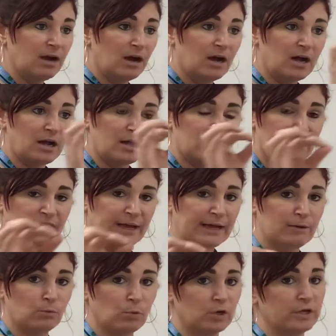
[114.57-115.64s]
on
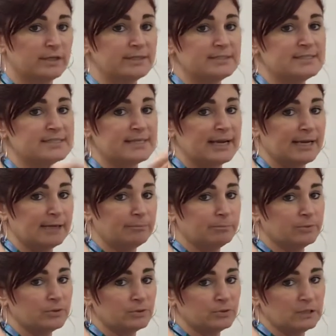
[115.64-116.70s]
that one same
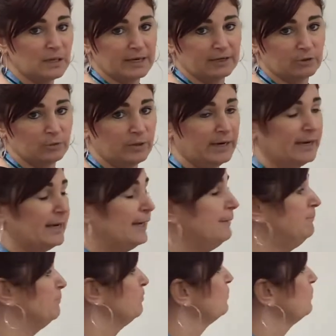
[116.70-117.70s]
blue line, okay?